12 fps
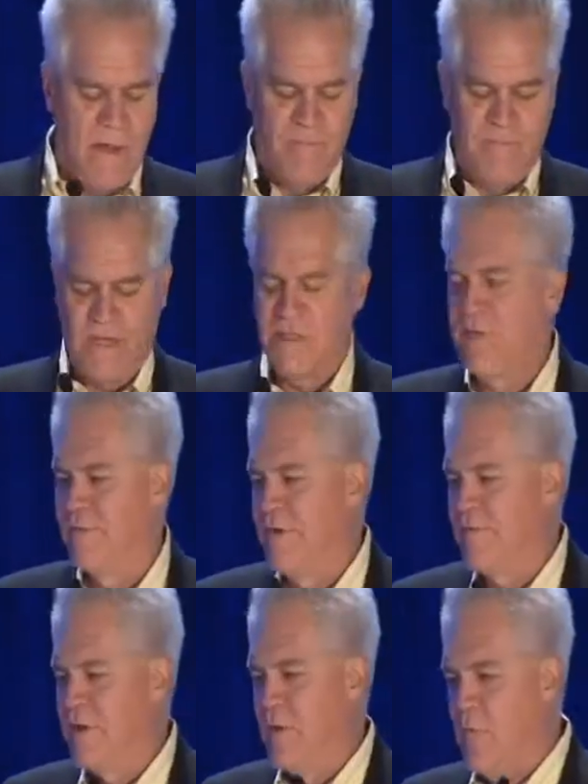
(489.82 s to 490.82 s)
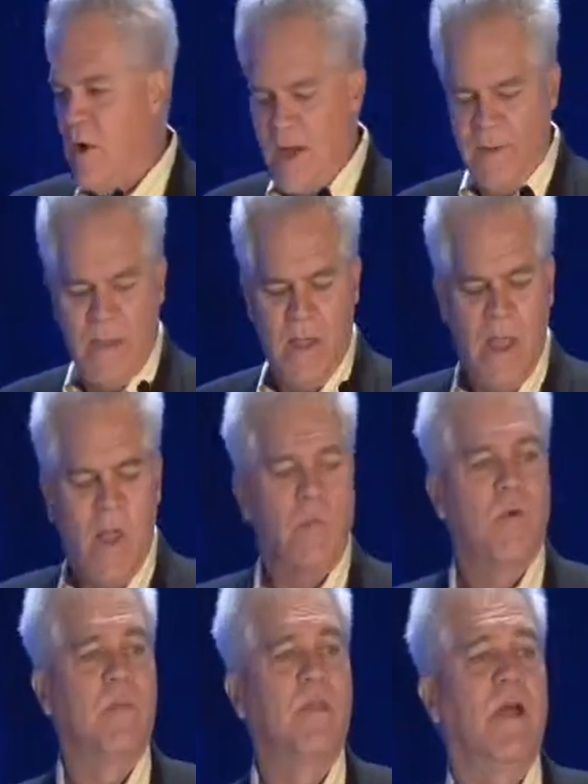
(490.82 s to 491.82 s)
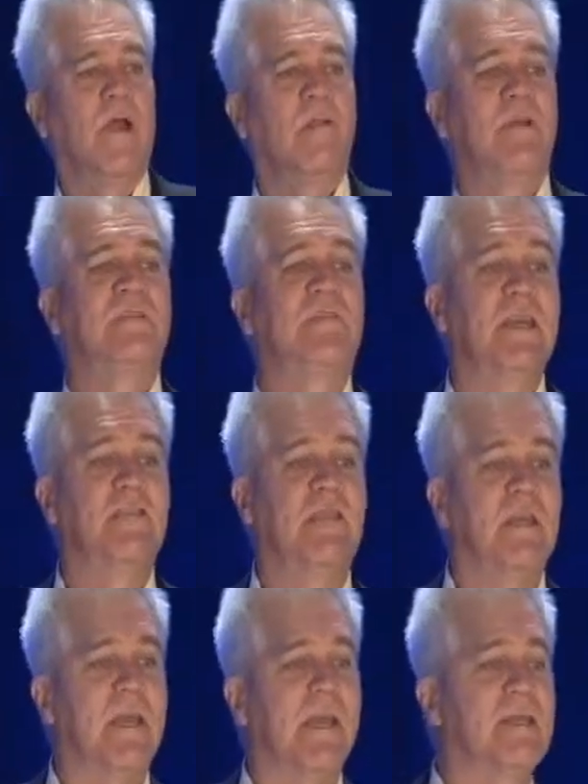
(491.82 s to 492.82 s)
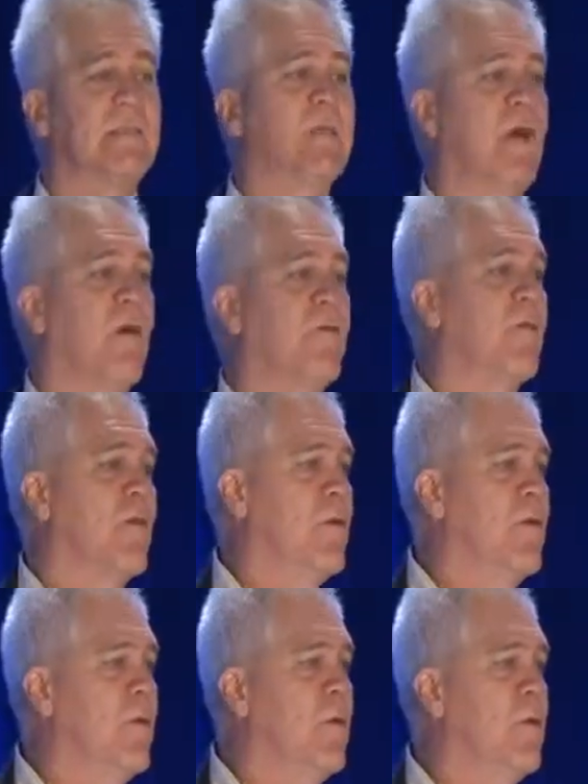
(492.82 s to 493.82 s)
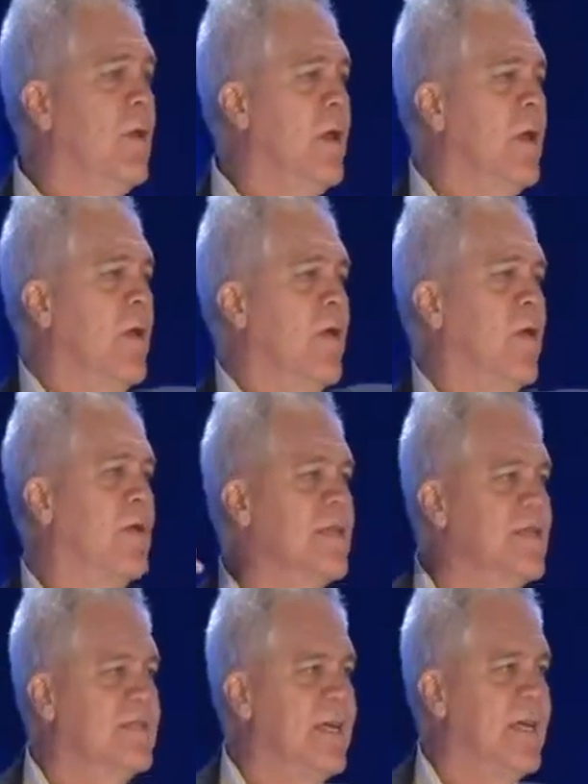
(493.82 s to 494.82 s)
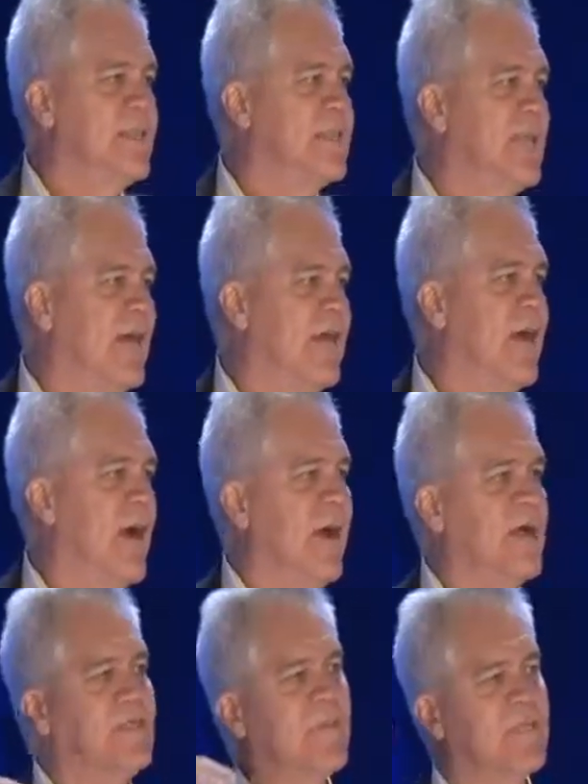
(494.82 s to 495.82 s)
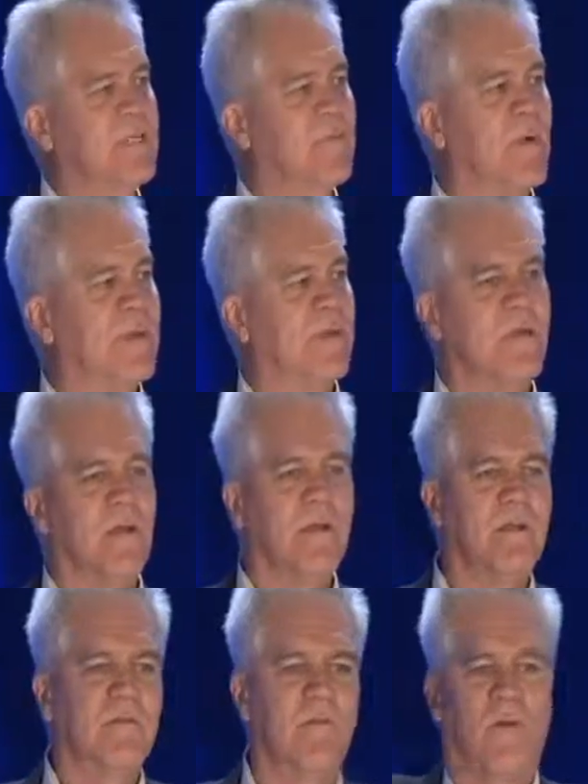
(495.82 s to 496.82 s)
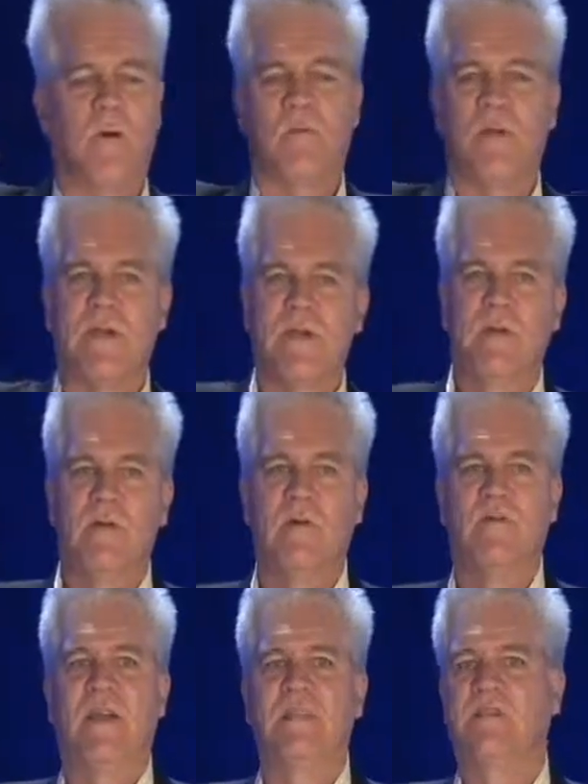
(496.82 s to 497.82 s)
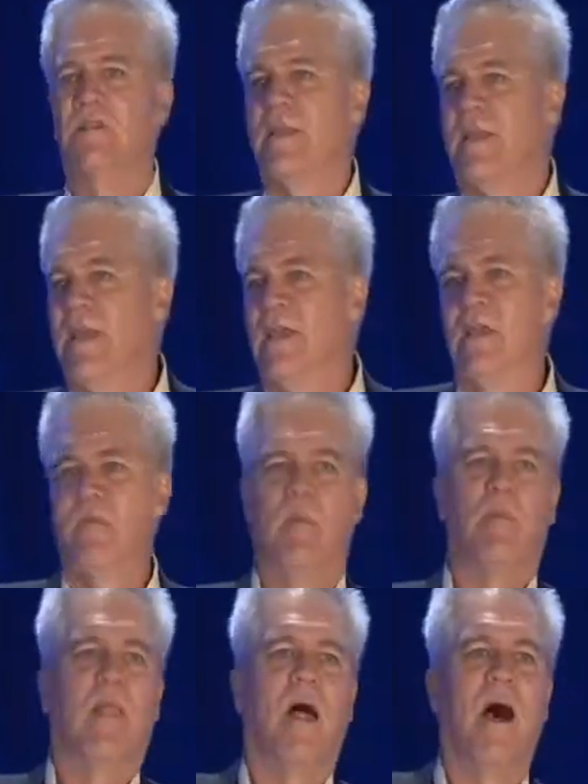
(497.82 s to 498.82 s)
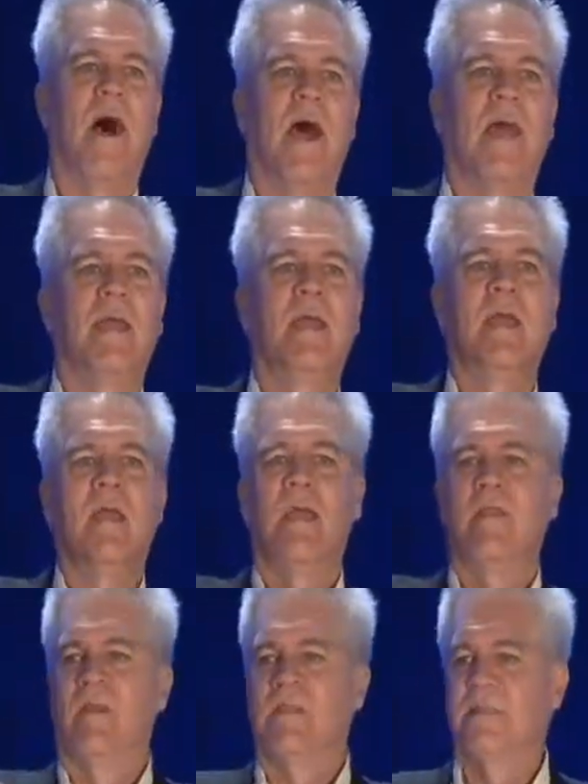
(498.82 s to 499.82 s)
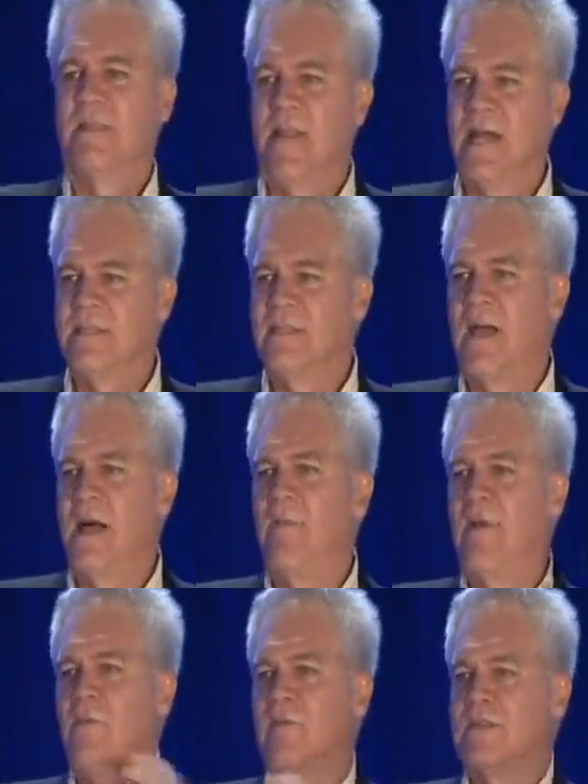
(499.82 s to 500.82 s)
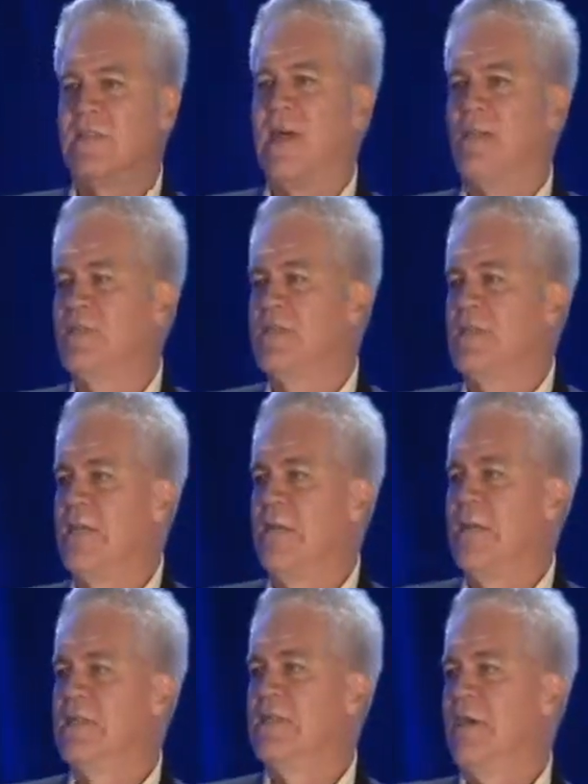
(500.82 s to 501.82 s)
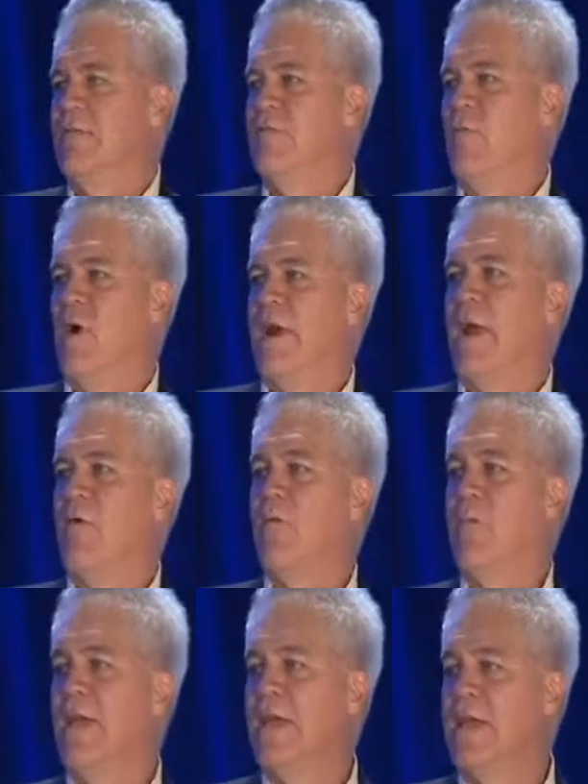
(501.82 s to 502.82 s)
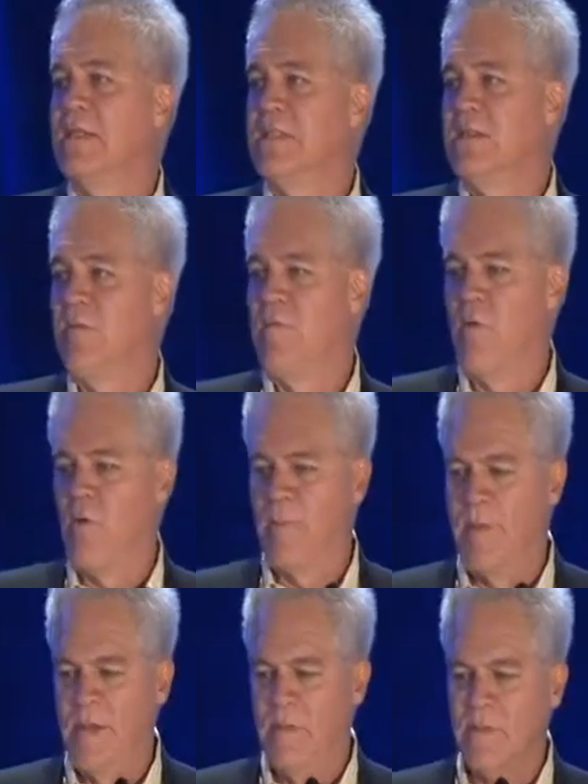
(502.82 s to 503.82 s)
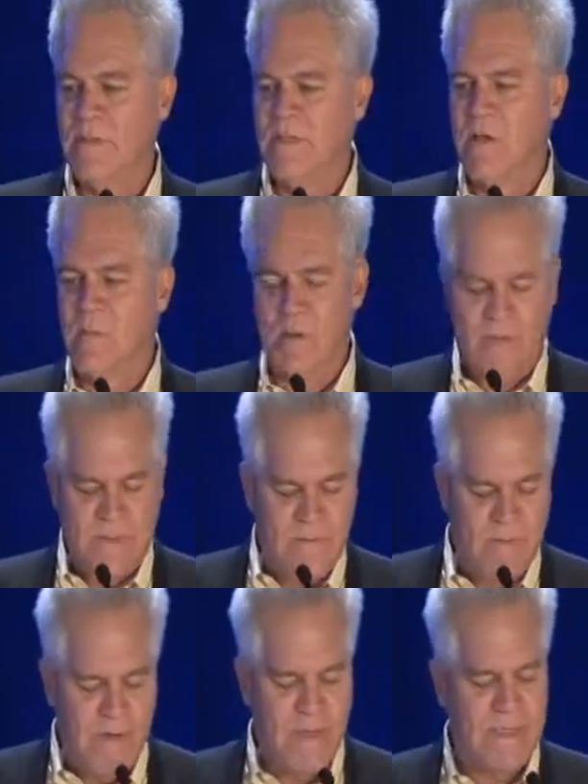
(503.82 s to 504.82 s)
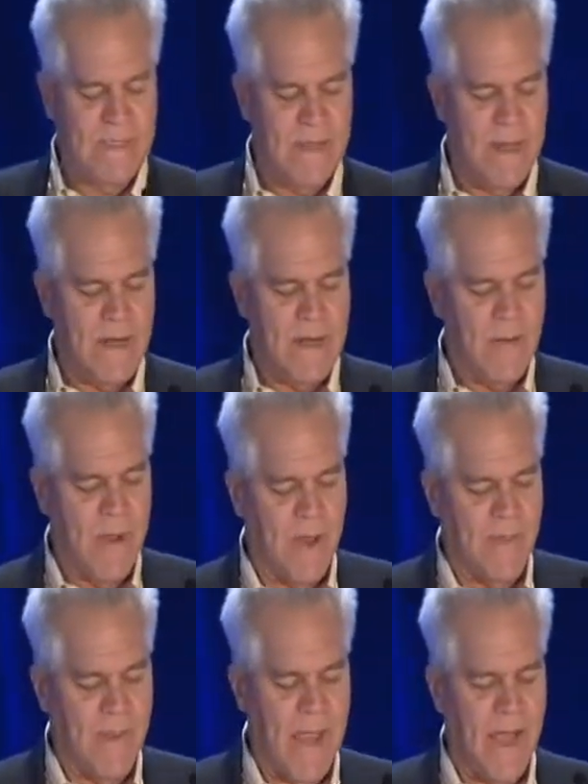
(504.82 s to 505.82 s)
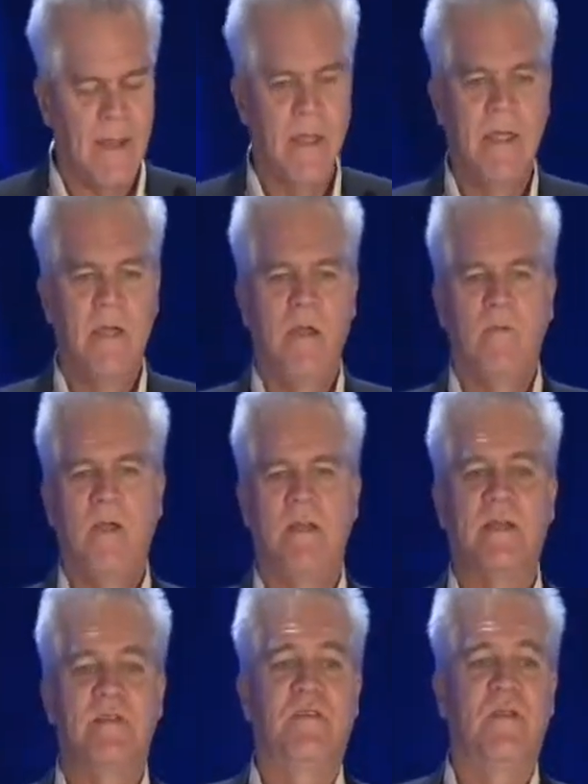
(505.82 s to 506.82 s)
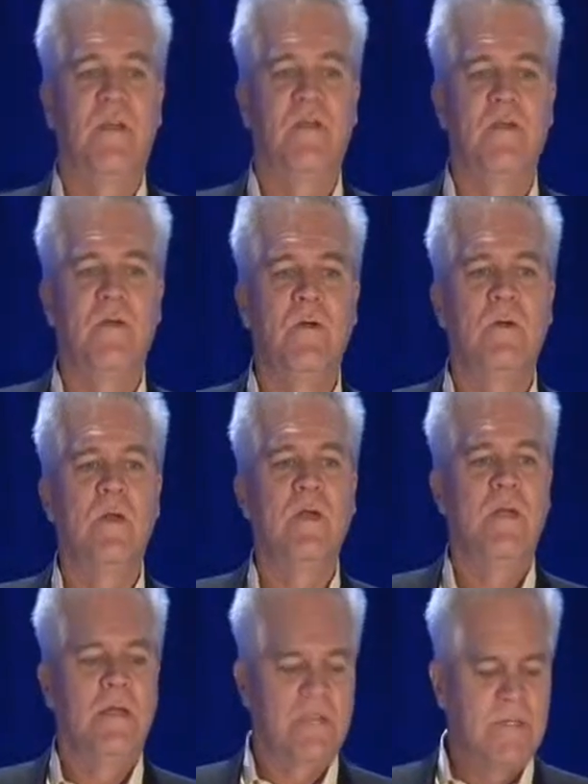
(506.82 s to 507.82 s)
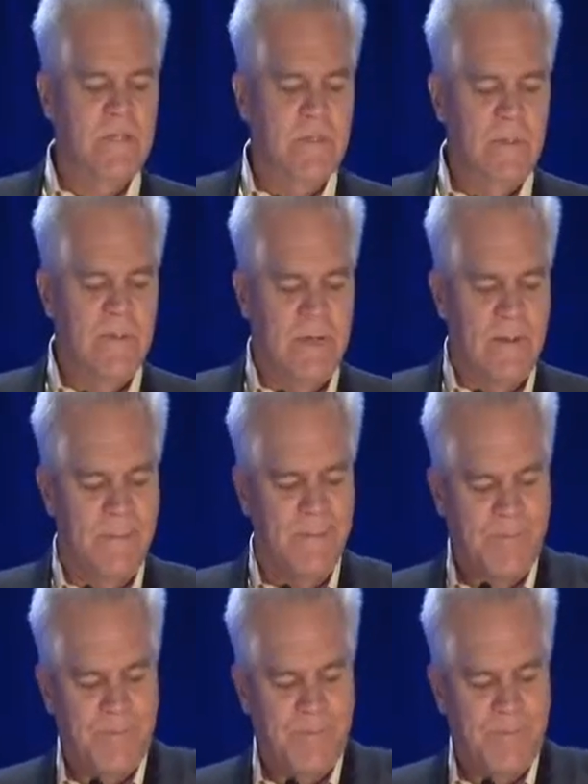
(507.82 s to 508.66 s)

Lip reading: Venture 51, will be our newest venture link. So for you early stage tech guys, which is what they're looking for, we're going to do a venture link. You apply, they'll select some, and we'll set up a series of 1-hour meetings for people. So we're very excited about that. We continue to